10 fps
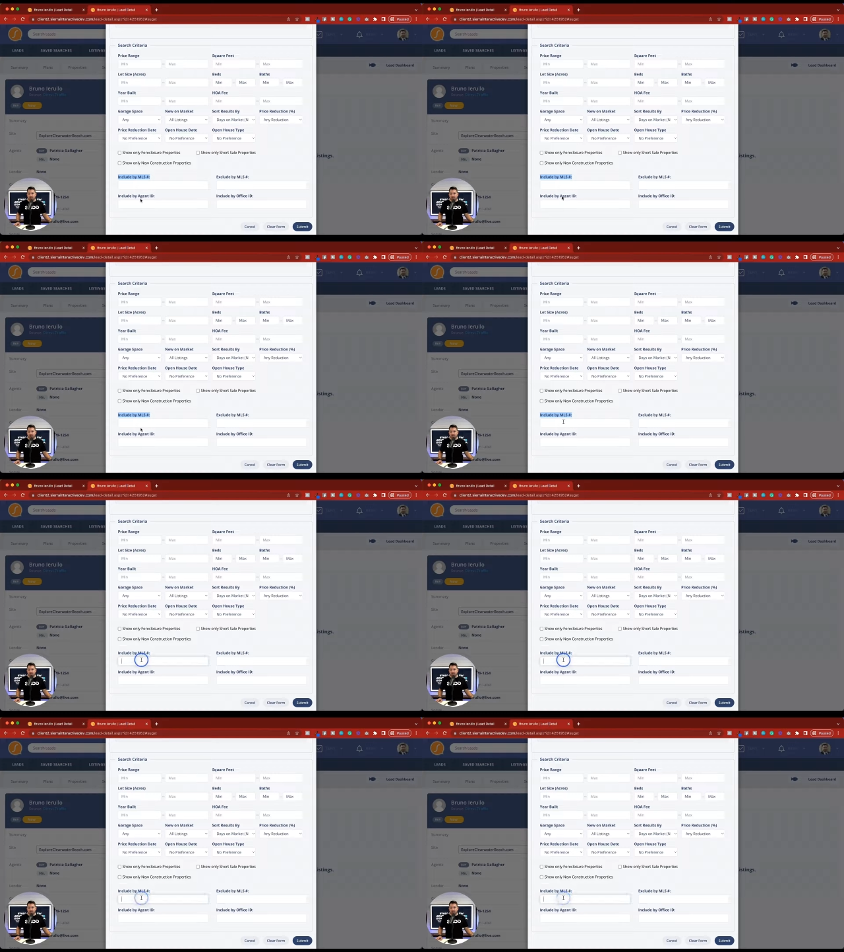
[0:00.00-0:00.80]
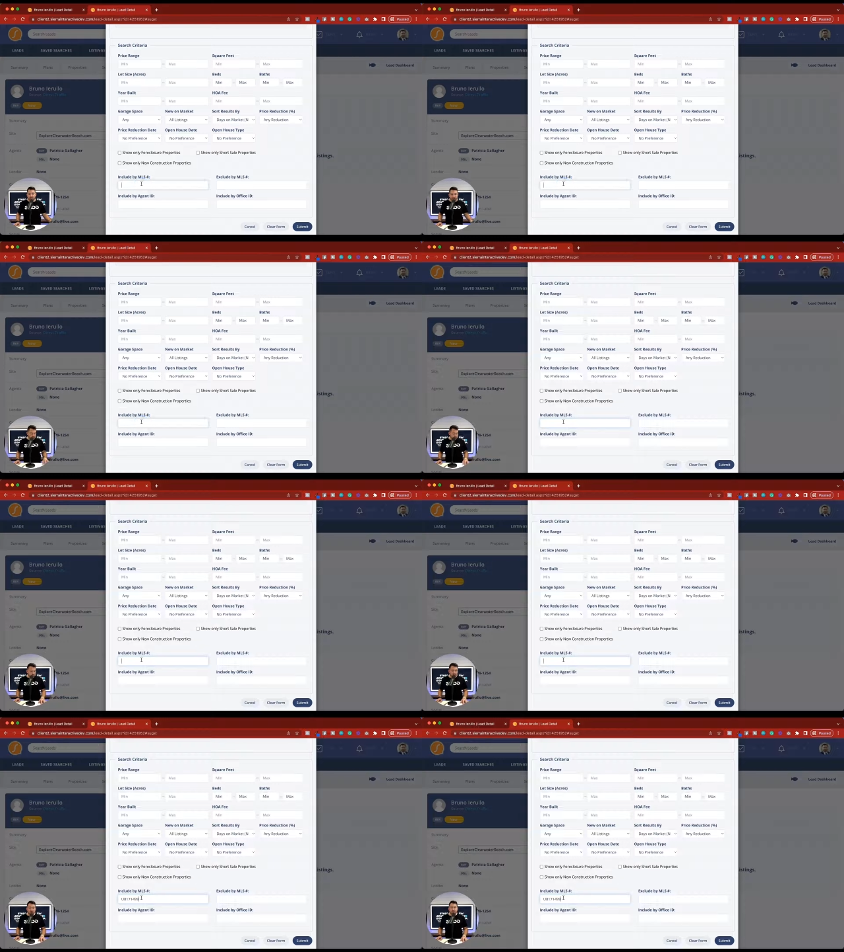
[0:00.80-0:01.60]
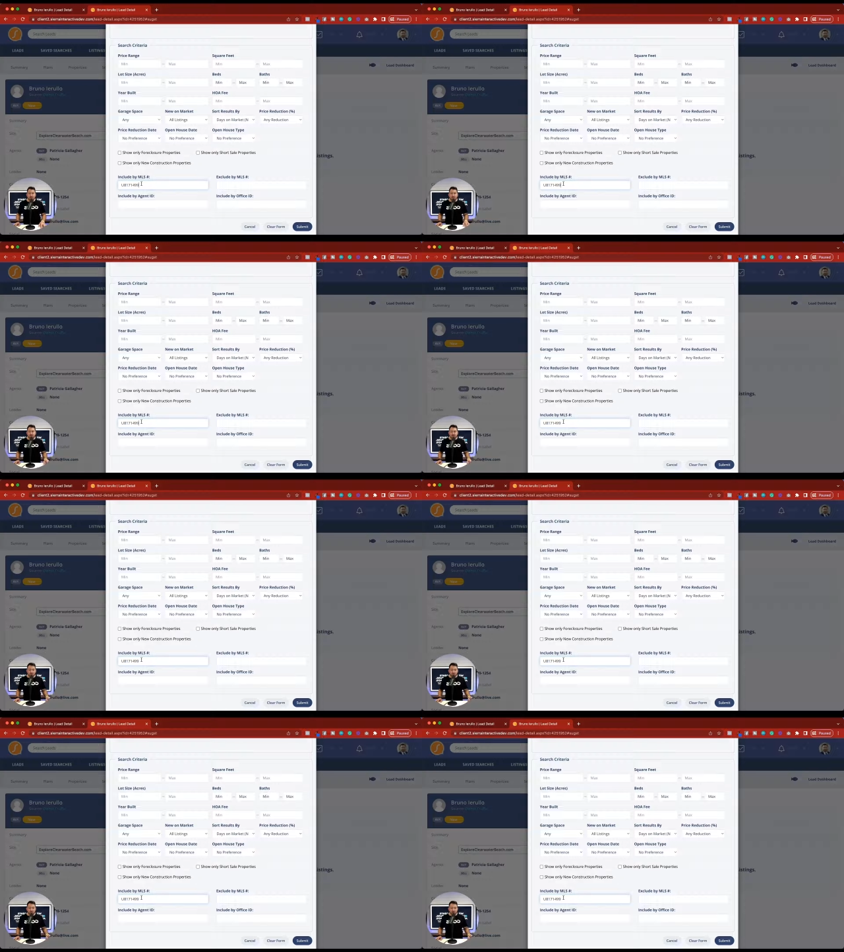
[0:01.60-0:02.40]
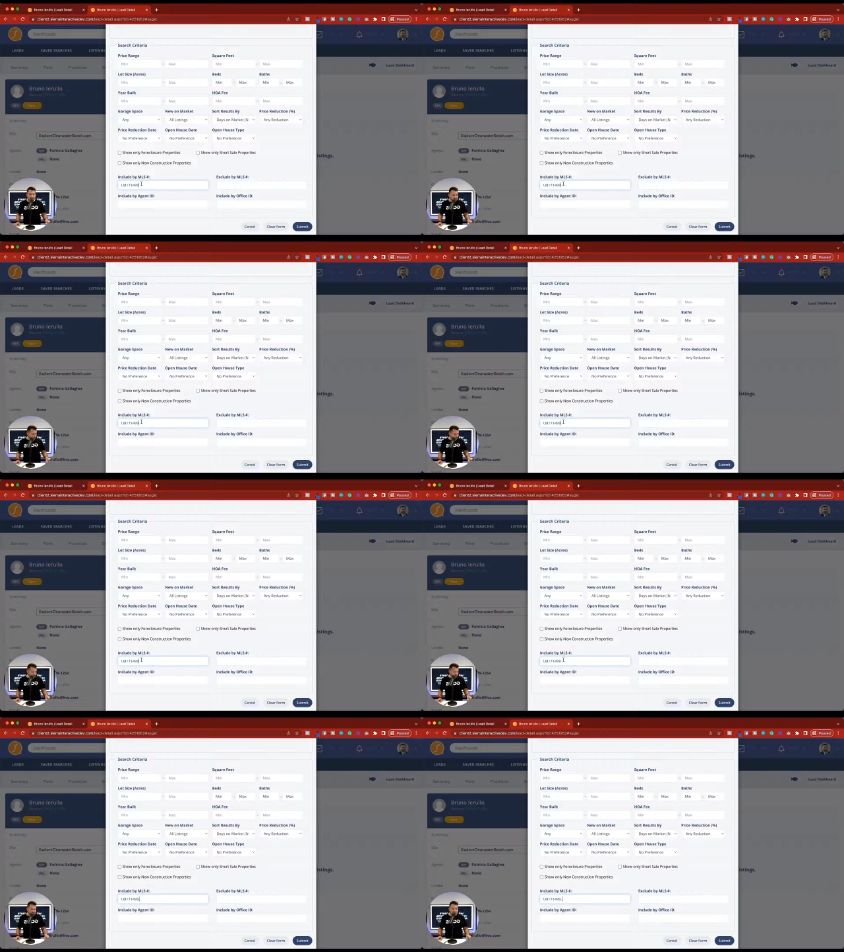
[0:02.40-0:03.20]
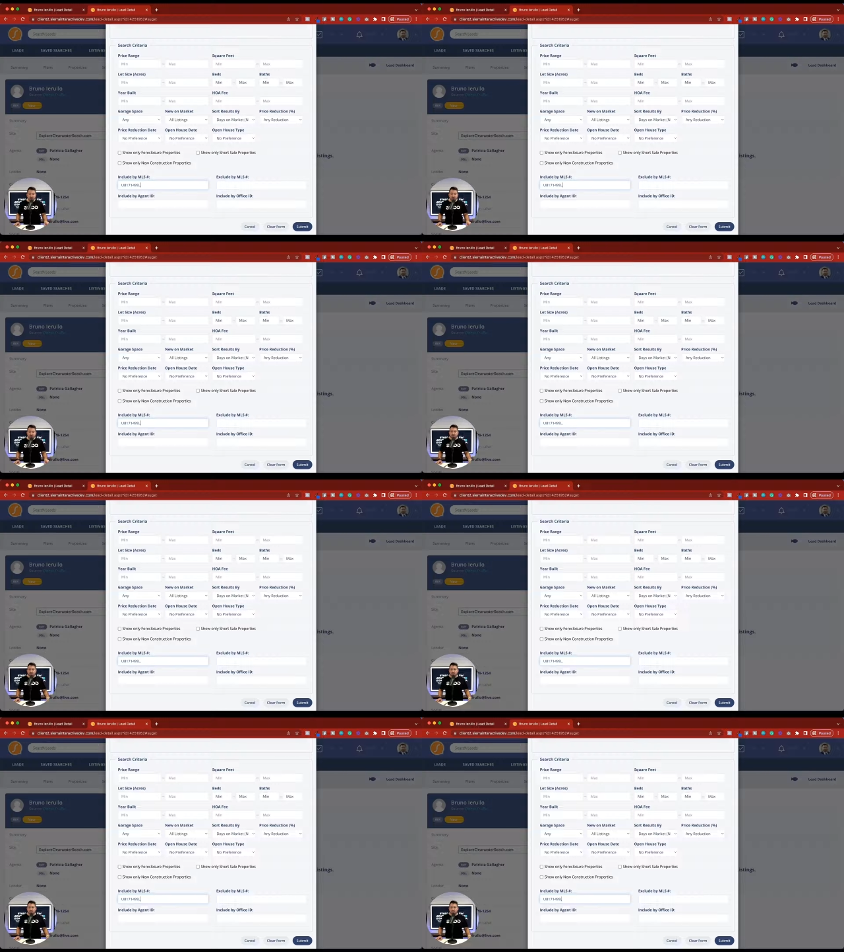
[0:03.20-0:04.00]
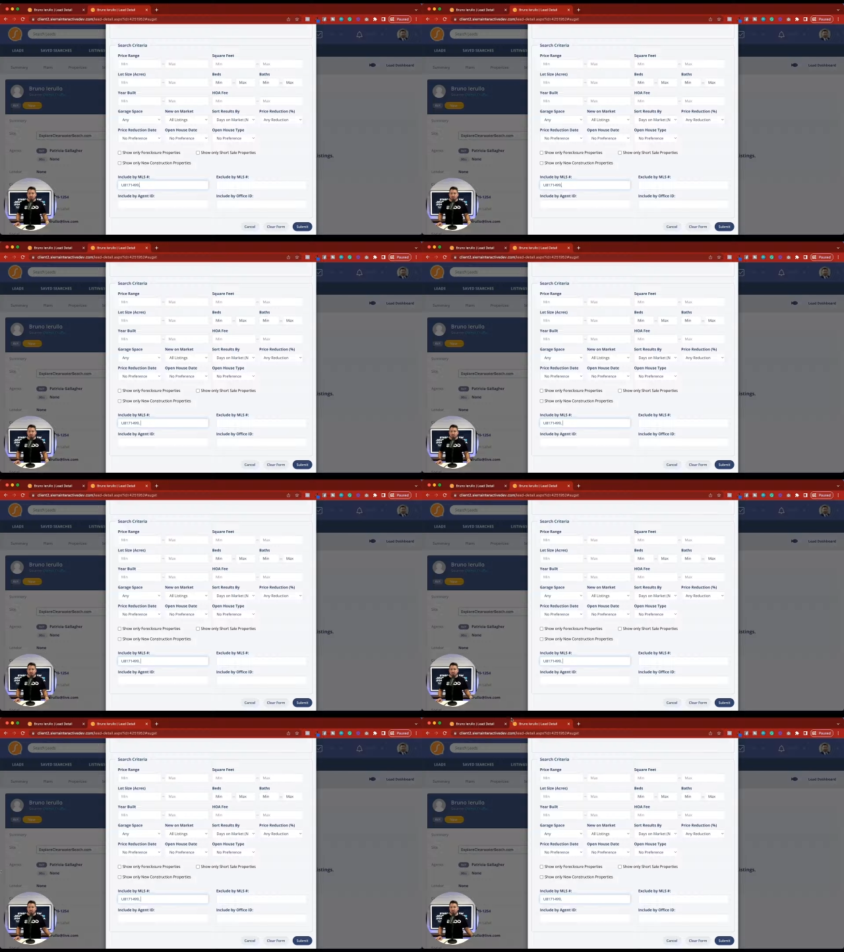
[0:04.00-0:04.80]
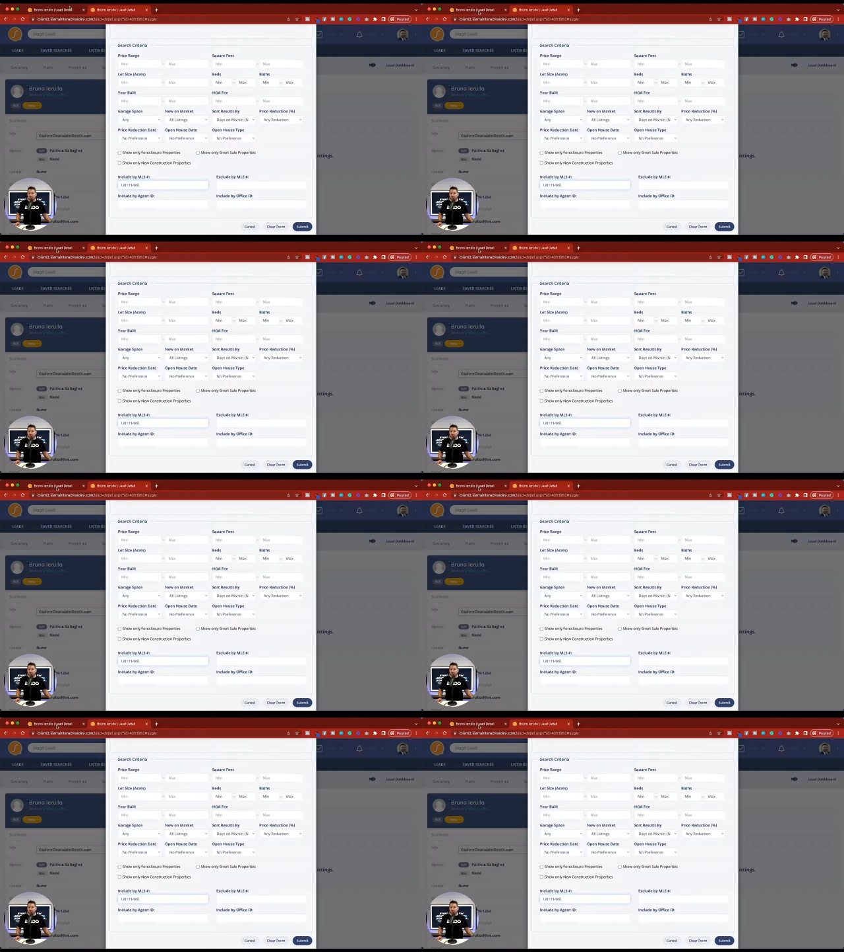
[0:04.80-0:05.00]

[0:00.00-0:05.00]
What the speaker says: [unreadable: no face in view]